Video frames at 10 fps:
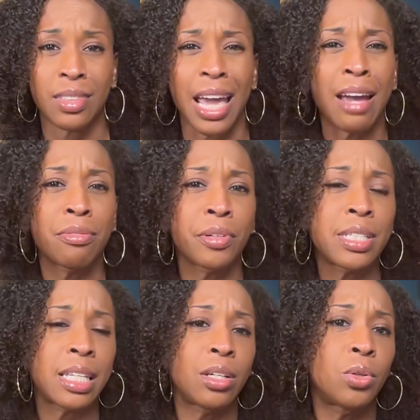Every
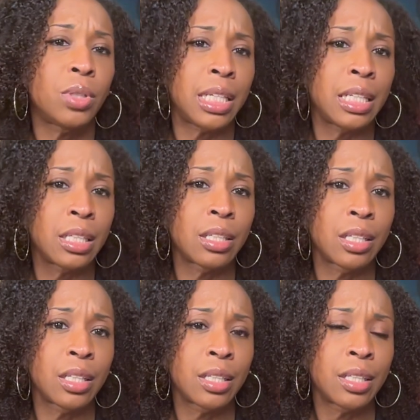single year.
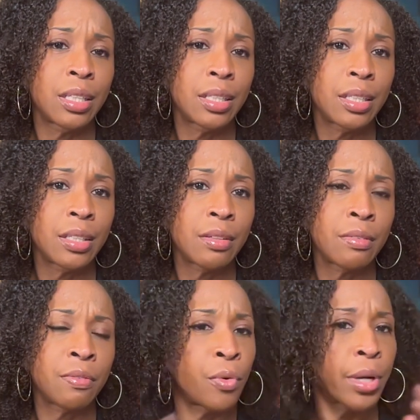
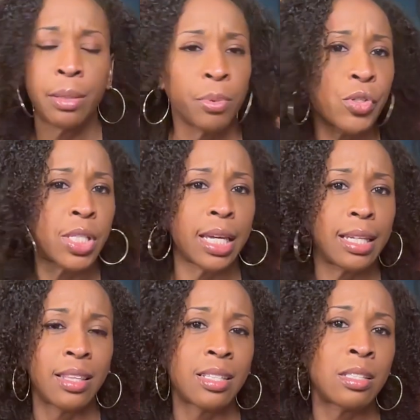40%.
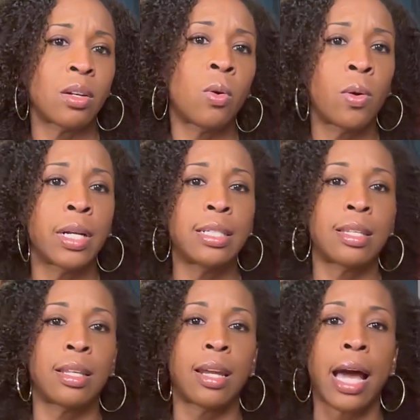And this is according
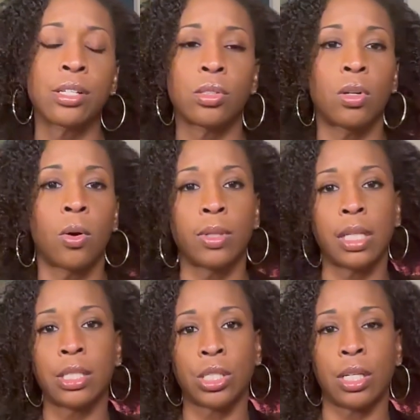to the National
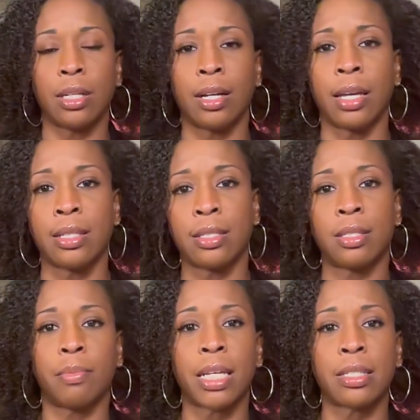Coalition Against
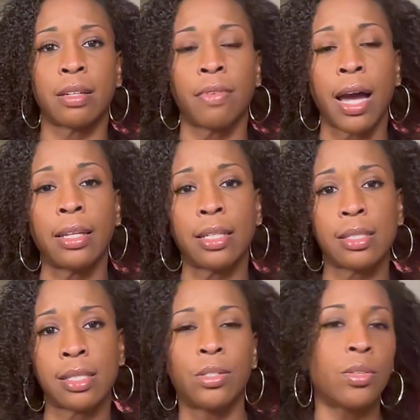Domestic Violence.
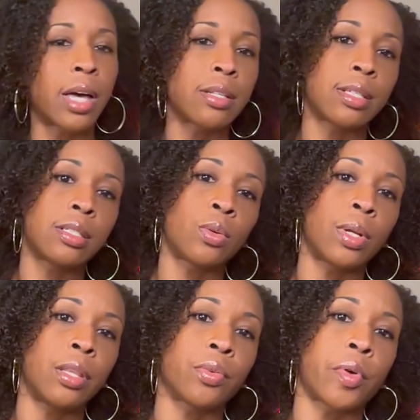In
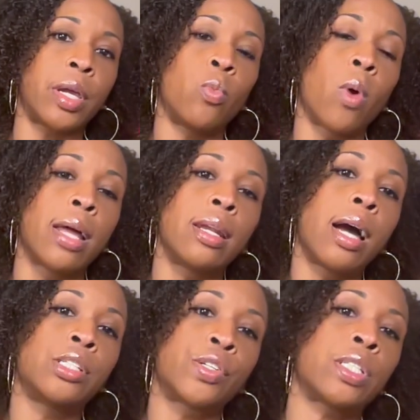2023,
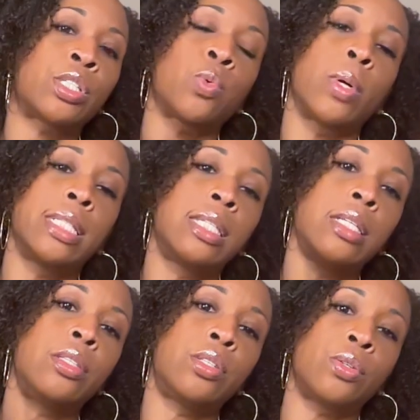
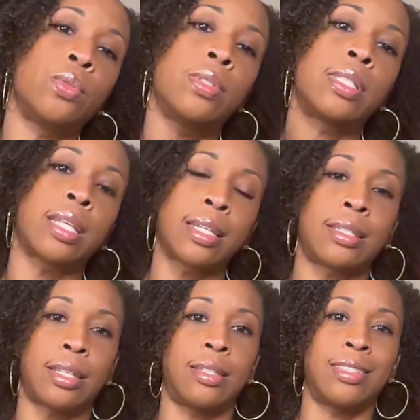122
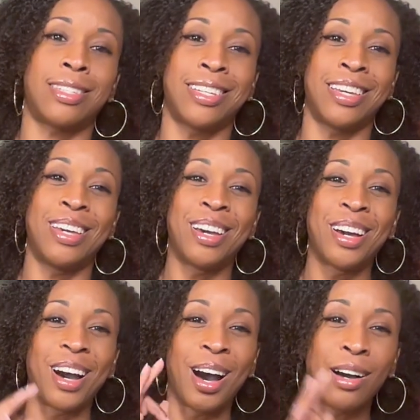citizens
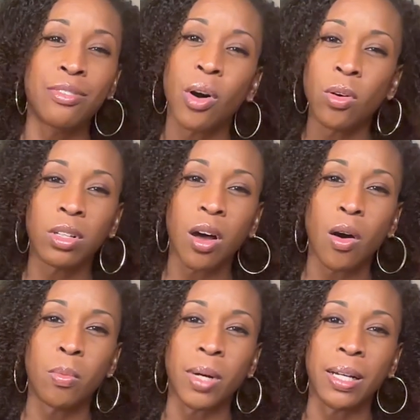of
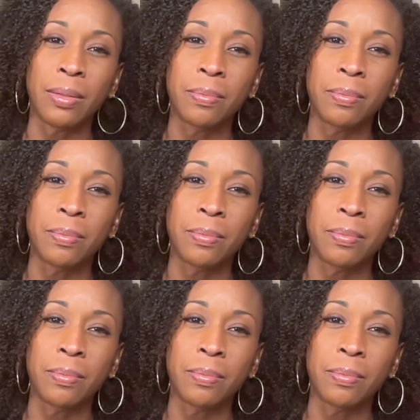Oklahoma,